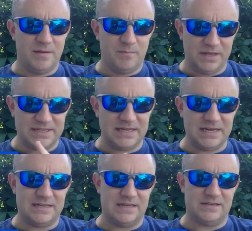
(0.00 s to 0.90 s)
Let's get
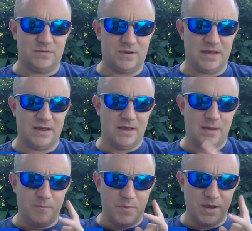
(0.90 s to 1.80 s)
into this, okay?
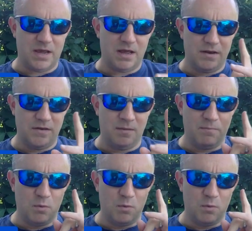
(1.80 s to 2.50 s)
Pick number